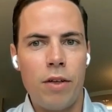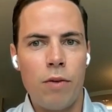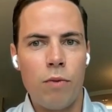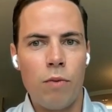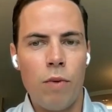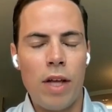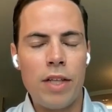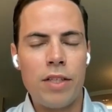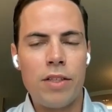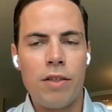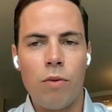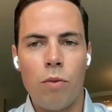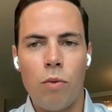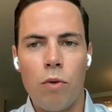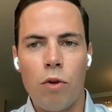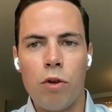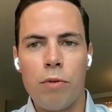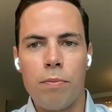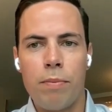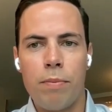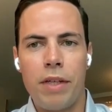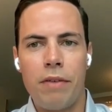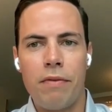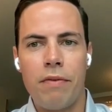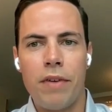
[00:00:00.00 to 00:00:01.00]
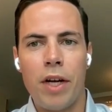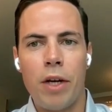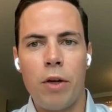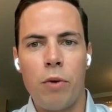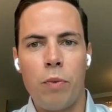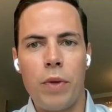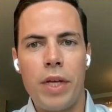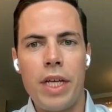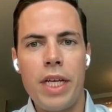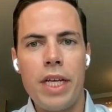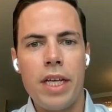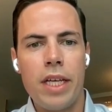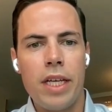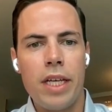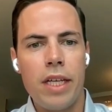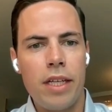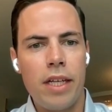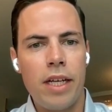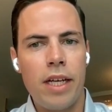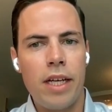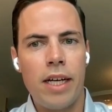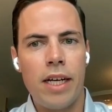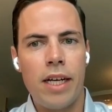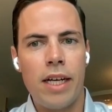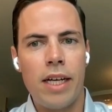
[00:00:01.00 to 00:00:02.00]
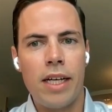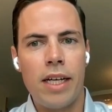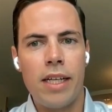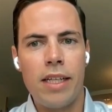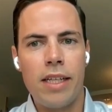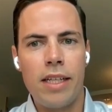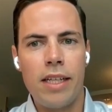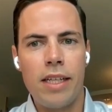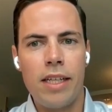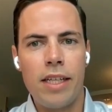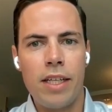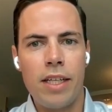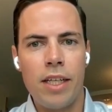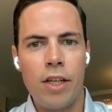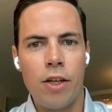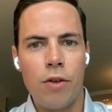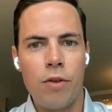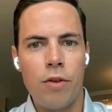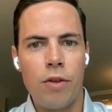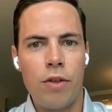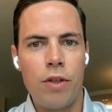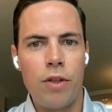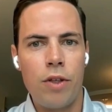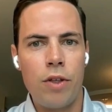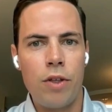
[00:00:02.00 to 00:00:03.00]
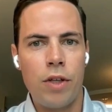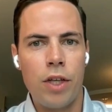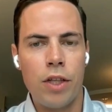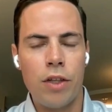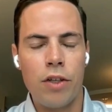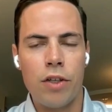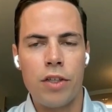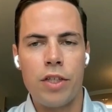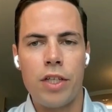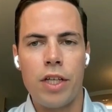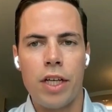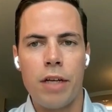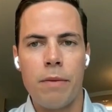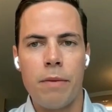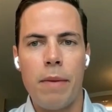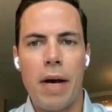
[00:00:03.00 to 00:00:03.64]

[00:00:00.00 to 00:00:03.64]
rest of the world being very weak, you know, you can look to